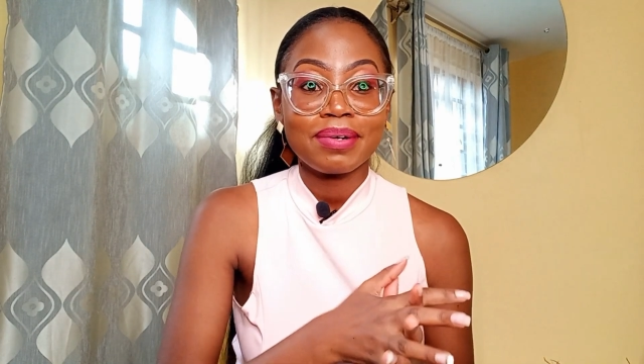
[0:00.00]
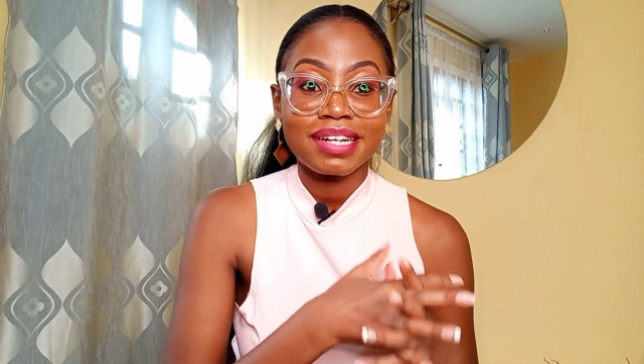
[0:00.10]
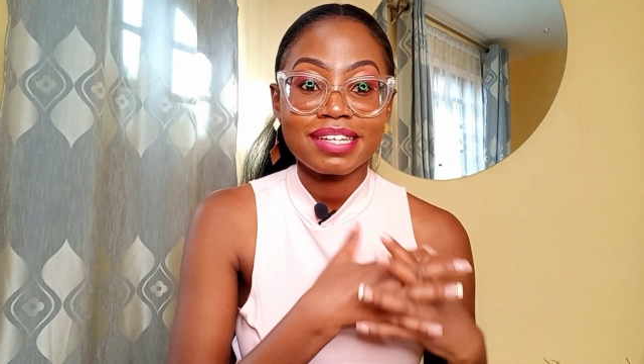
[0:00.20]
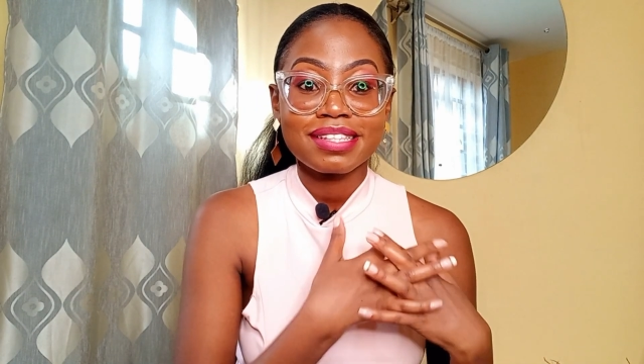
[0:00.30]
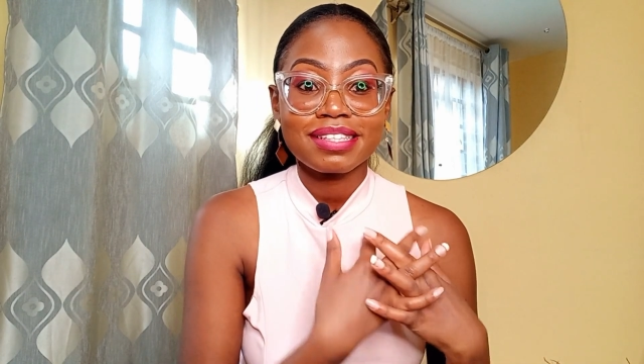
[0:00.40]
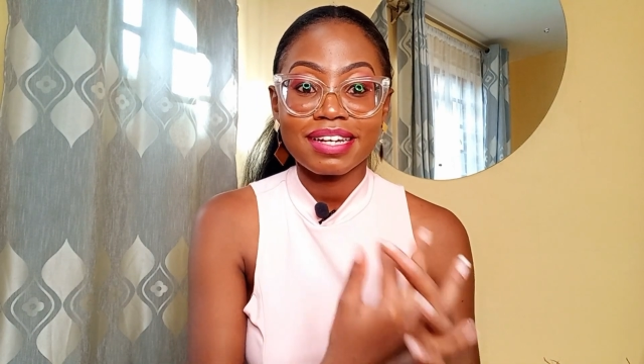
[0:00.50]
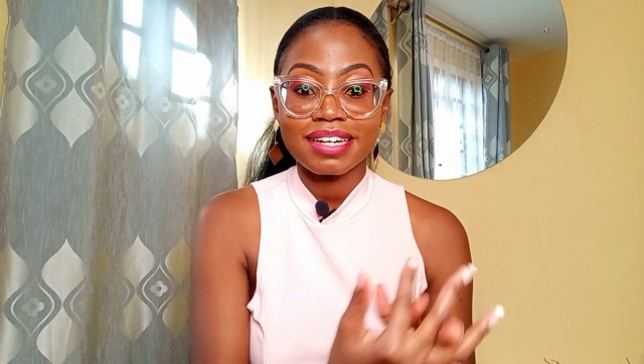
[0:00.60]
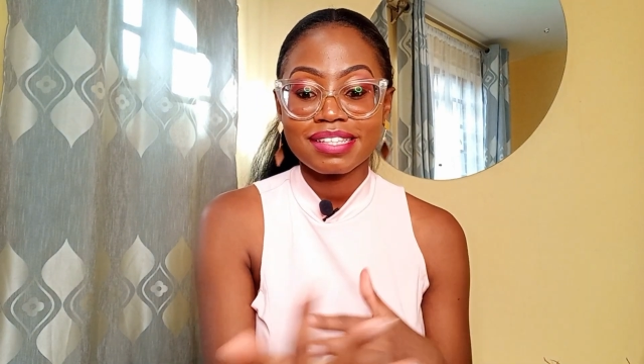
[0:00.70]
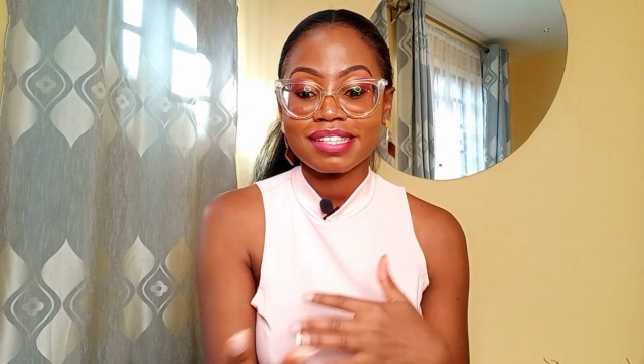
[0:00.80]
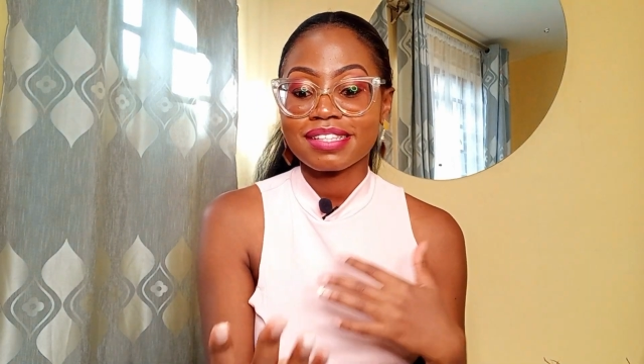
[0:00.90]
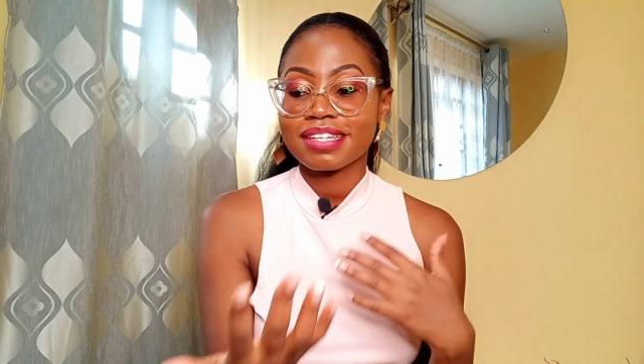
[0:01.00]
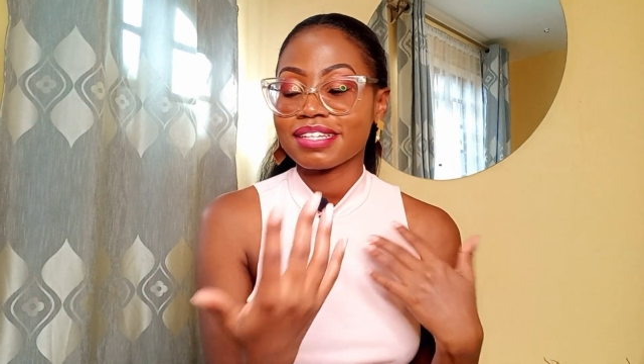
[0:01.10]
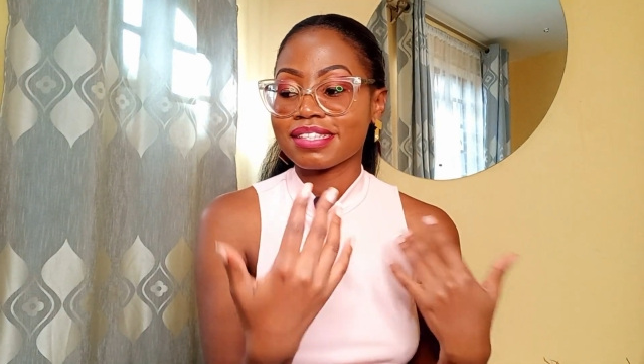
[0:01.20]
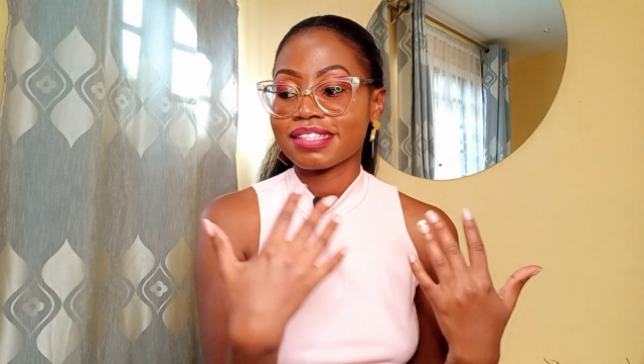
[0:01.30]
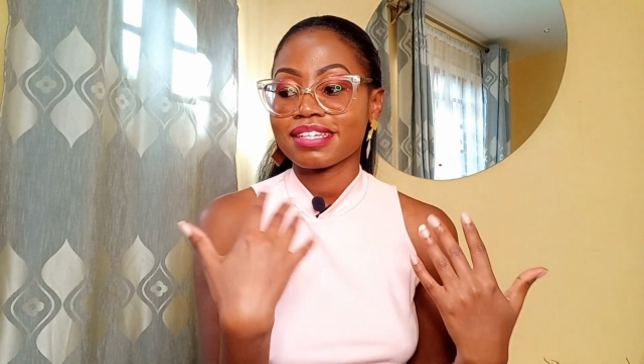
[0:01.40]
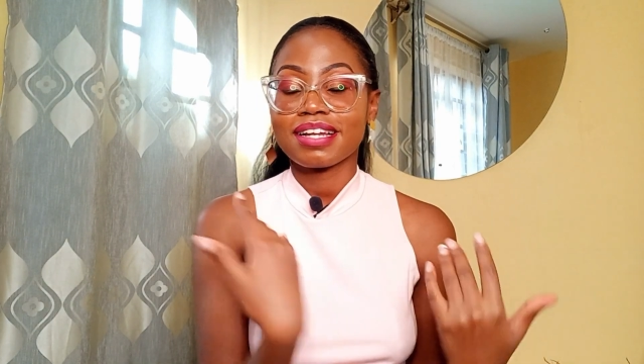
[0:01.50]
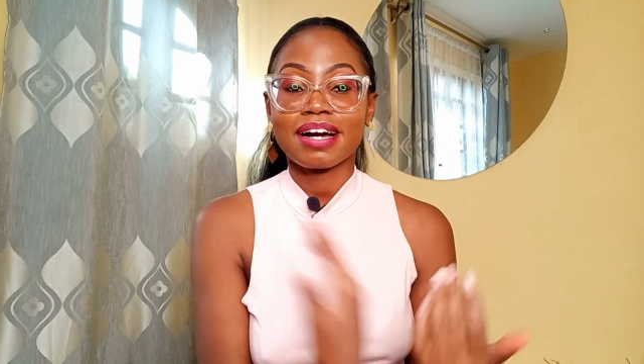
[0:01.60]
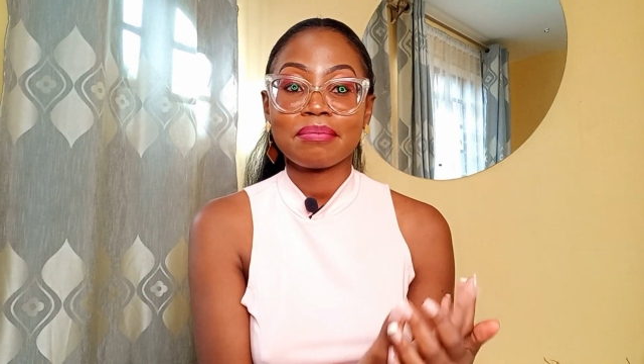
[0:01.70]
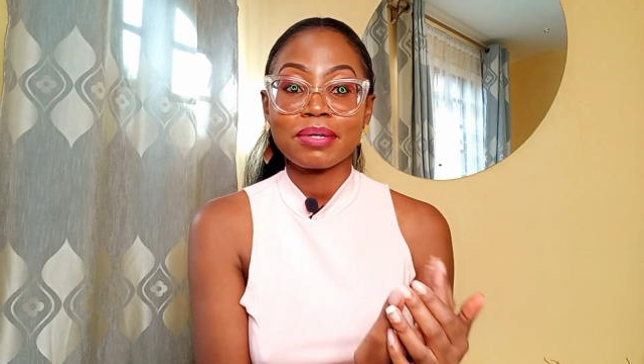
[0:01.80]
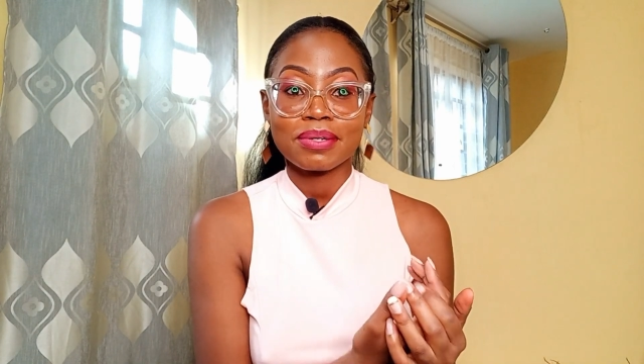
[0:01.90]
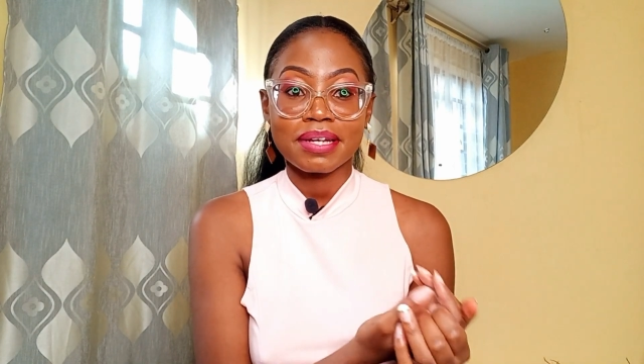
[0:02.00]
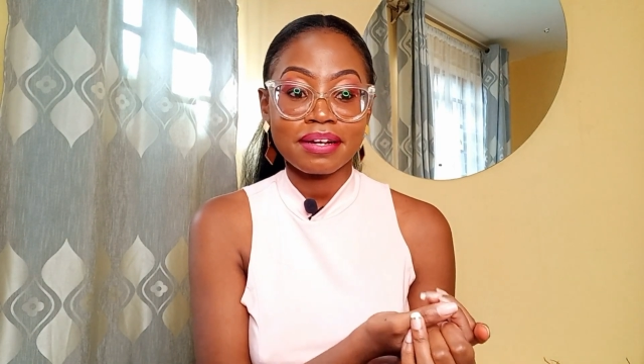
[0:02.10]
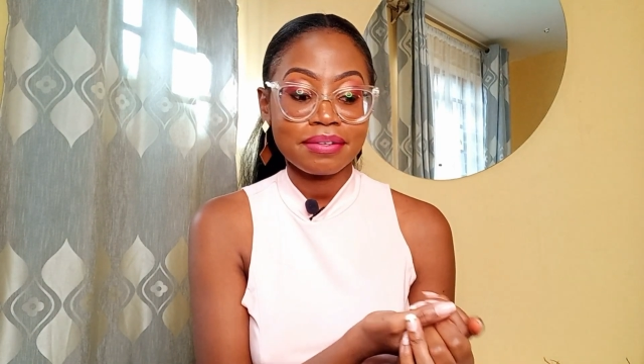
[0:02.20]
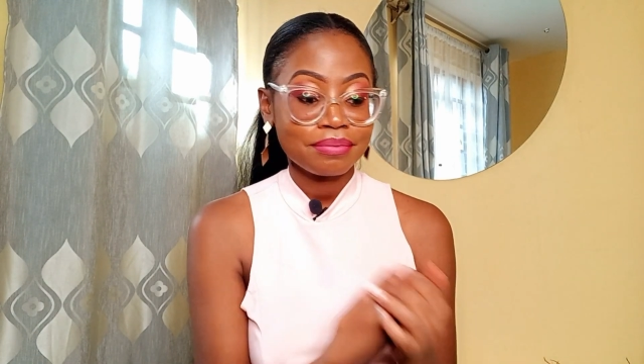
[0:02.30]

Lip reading: next year is still coming, okay?